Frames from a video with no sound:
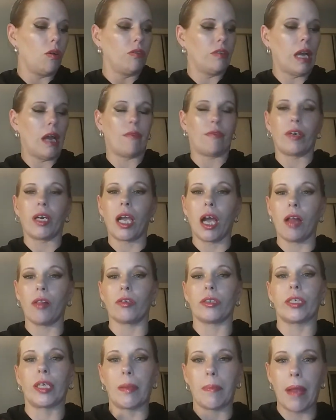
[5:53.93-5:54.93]
every
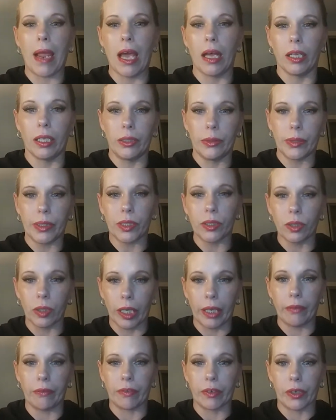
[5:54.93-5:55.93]
color in the palette was too
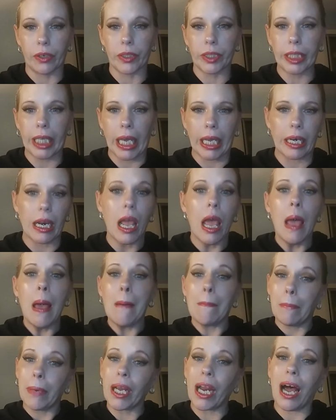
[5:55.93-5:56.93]
light for their skin.
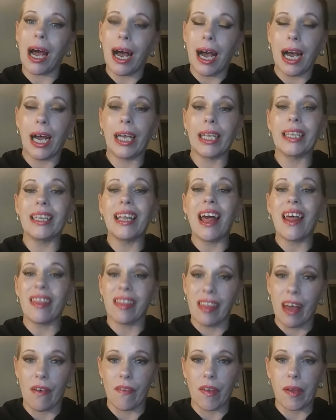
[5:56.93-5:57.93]
But I
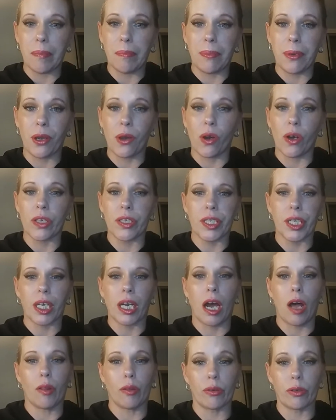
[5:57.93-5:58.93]
love it because the
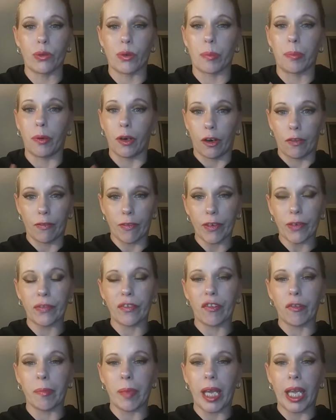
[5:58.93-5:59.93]
colors are perfect
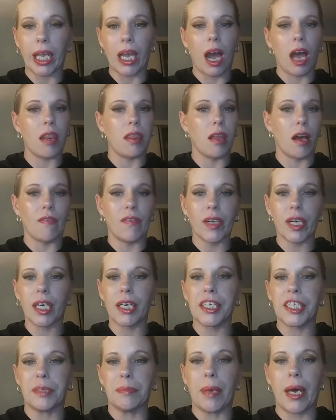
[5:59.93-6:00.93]
for me. I love It
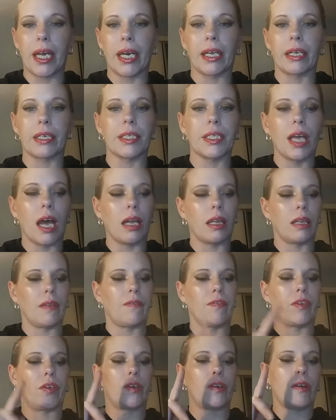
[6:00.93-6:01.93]
Cosmetics. I
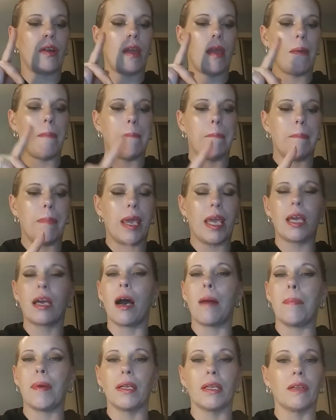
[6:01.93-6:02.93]
love their
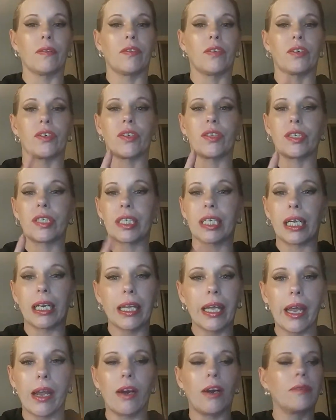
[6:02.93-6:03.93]
makeup. I love their
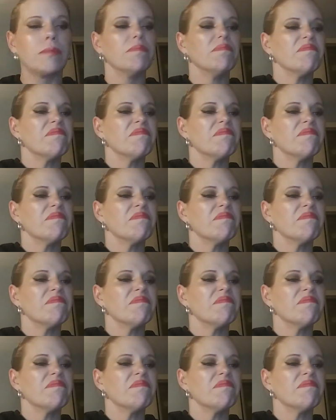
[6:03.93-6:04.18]
skincare.